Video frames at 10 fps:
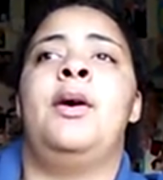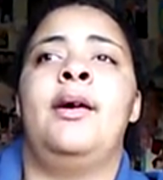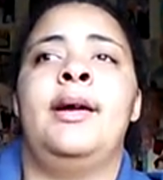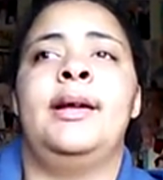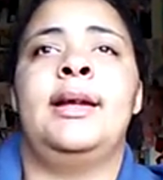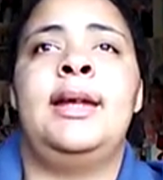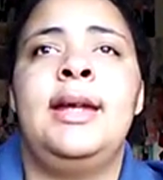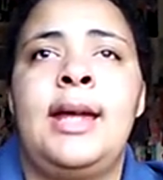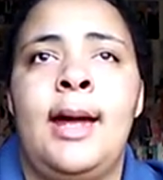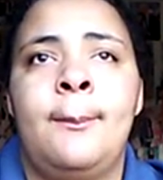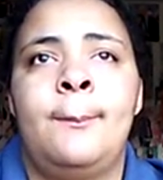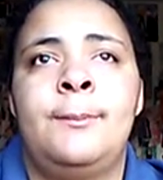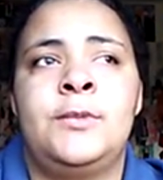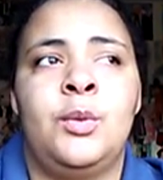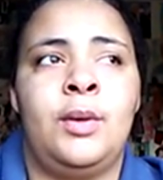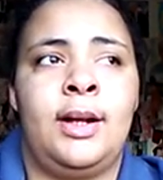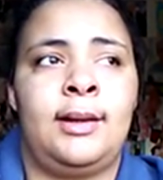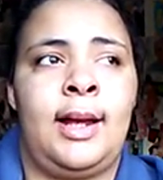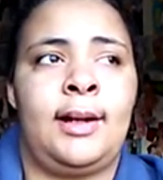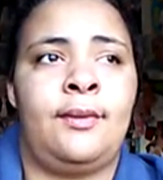But he kept doing
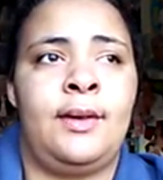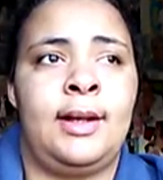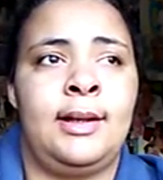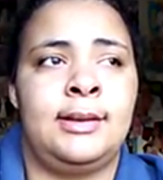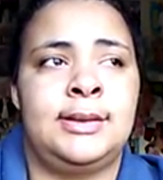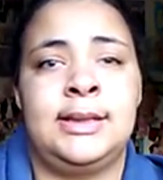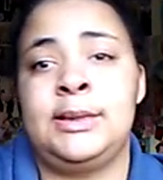a lot of things.